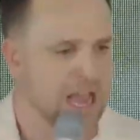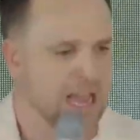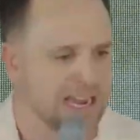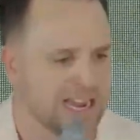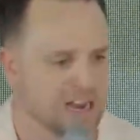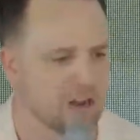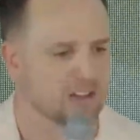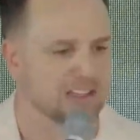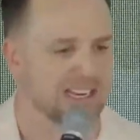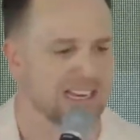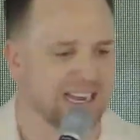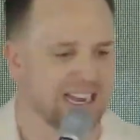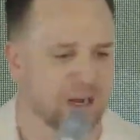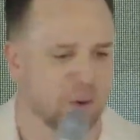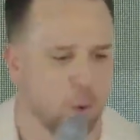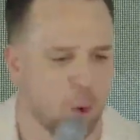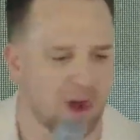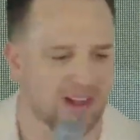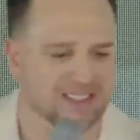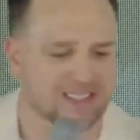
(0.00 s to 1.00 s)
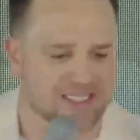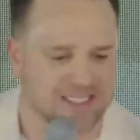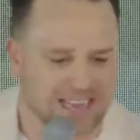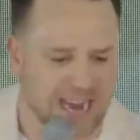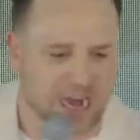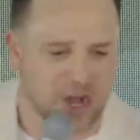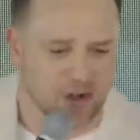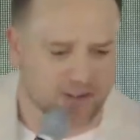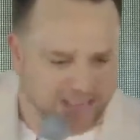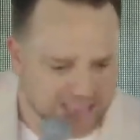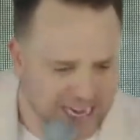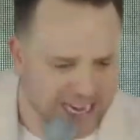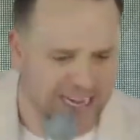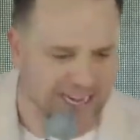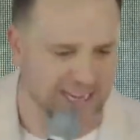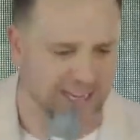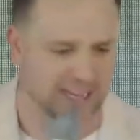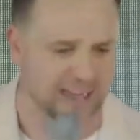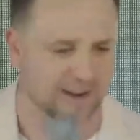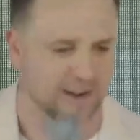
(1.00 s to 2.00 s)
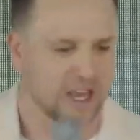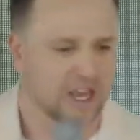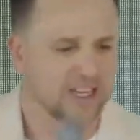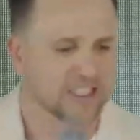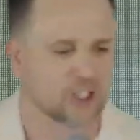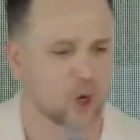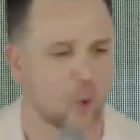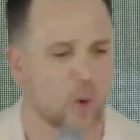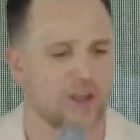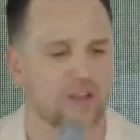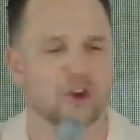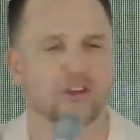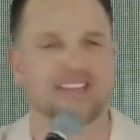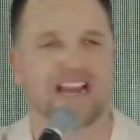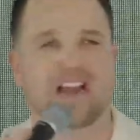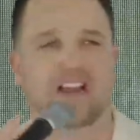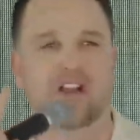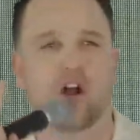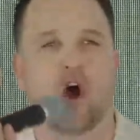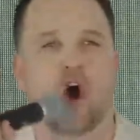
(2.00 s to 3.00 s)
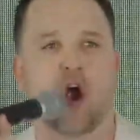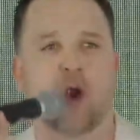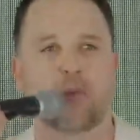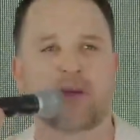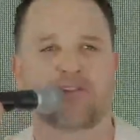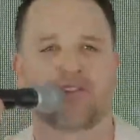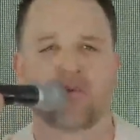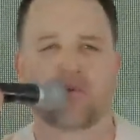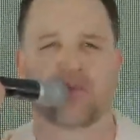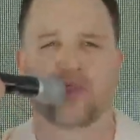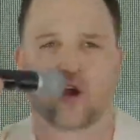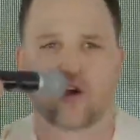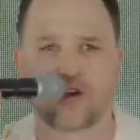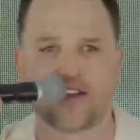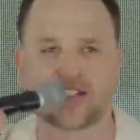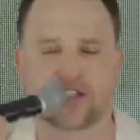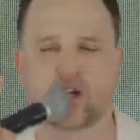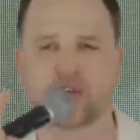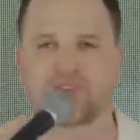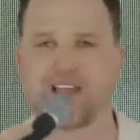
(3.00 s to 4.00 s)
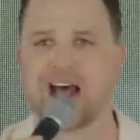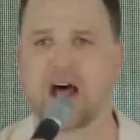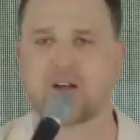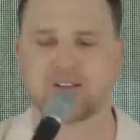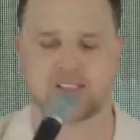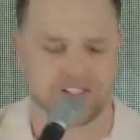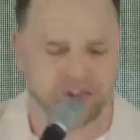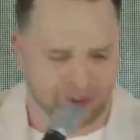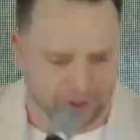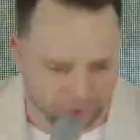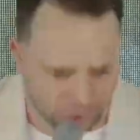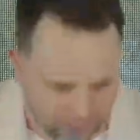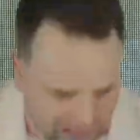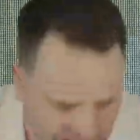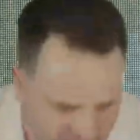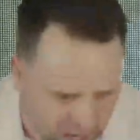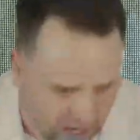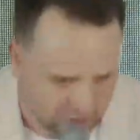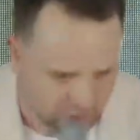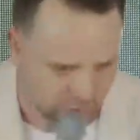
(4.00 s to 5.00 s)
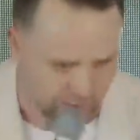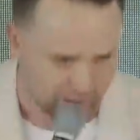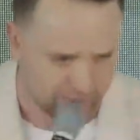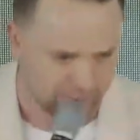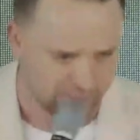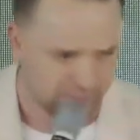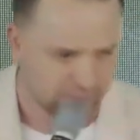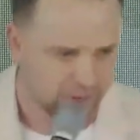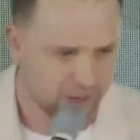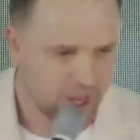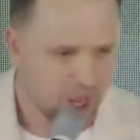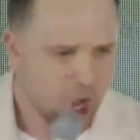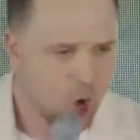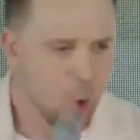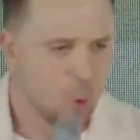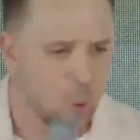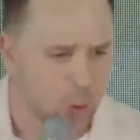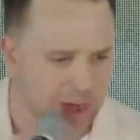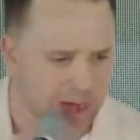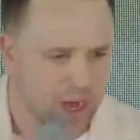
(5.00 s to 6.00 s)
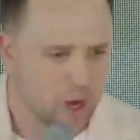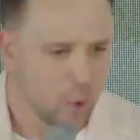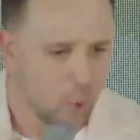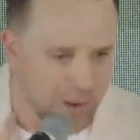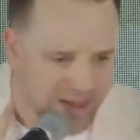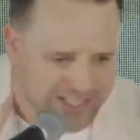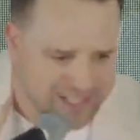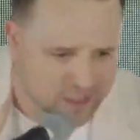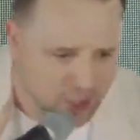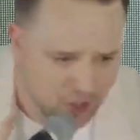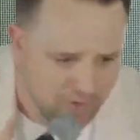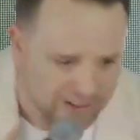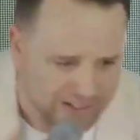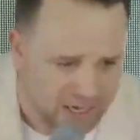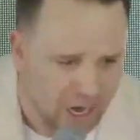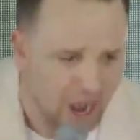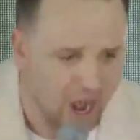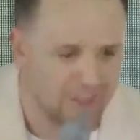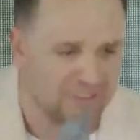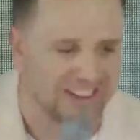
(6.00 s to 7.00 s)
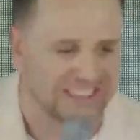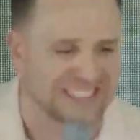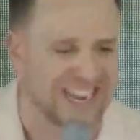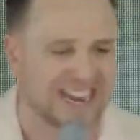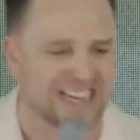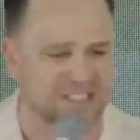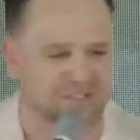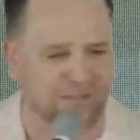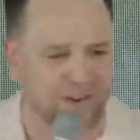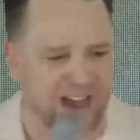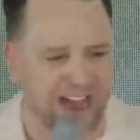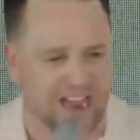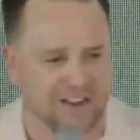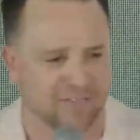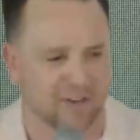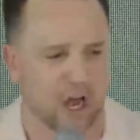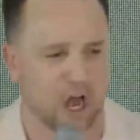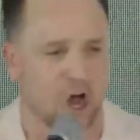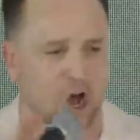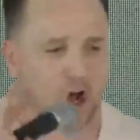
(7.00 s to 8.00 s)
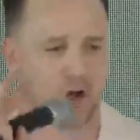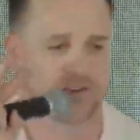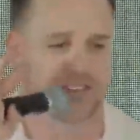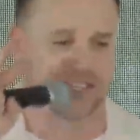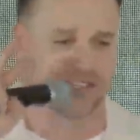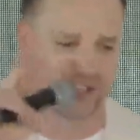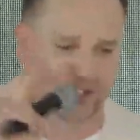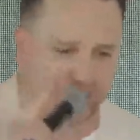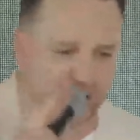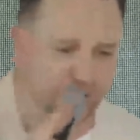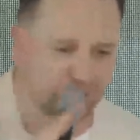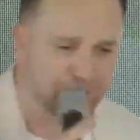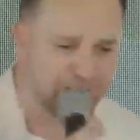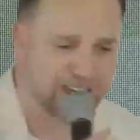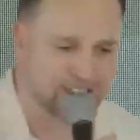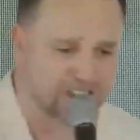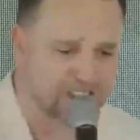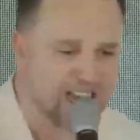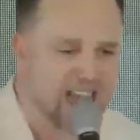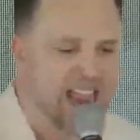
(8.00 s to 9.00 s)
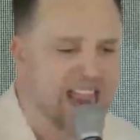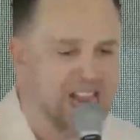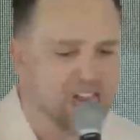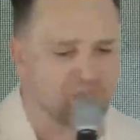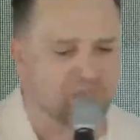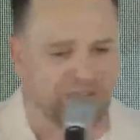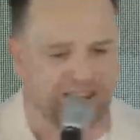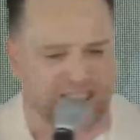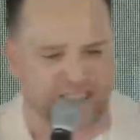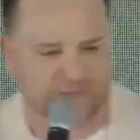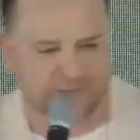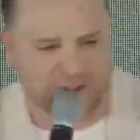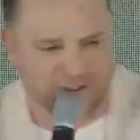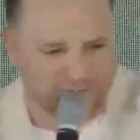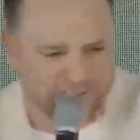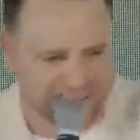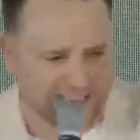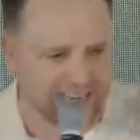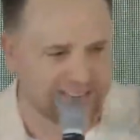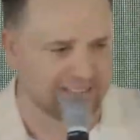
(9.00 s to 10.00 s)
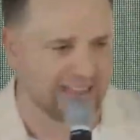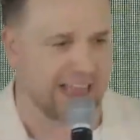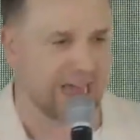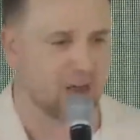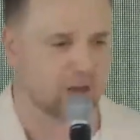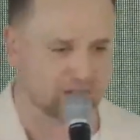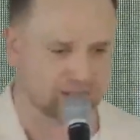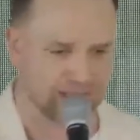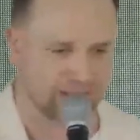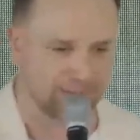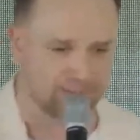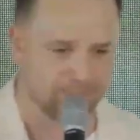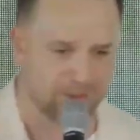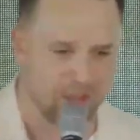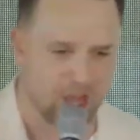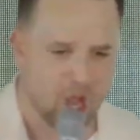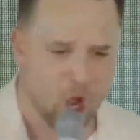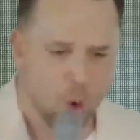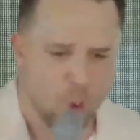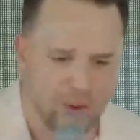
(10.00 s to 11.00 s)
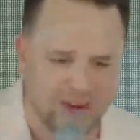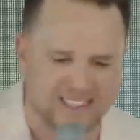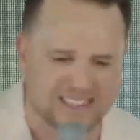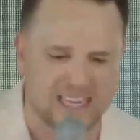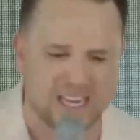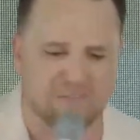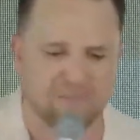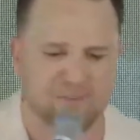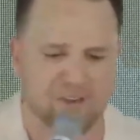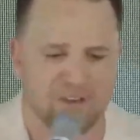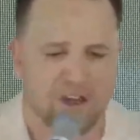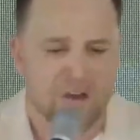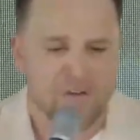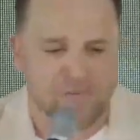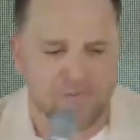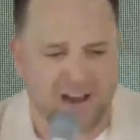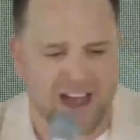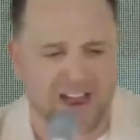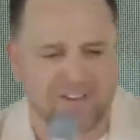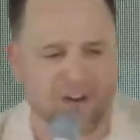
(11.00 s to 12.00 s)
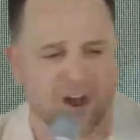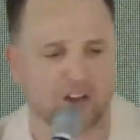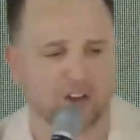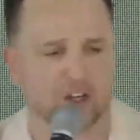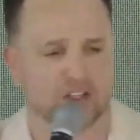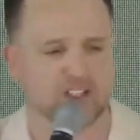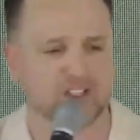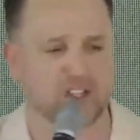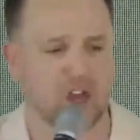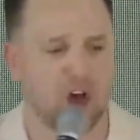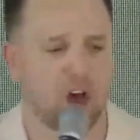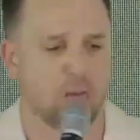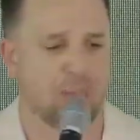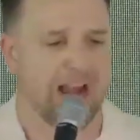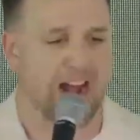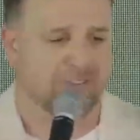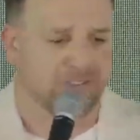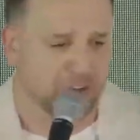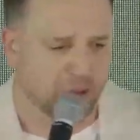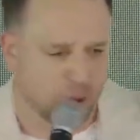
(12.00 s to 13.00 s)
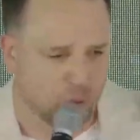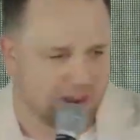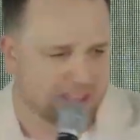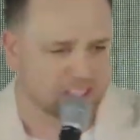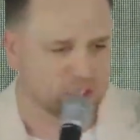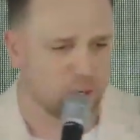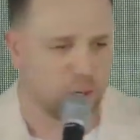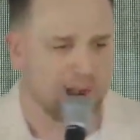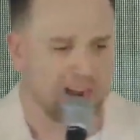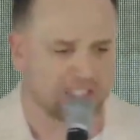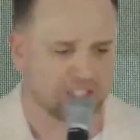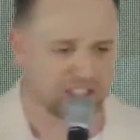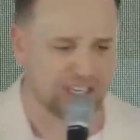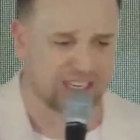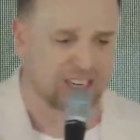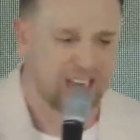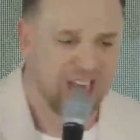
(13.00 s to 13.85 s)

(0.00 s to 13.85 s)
He only needed one scared Gideon to wither down an army from thirty-two thousand to three hundred. We, we serve a God that takes five loaves and two fish and feeds fifteen thousand. We see five hundred saw him after the resurrection,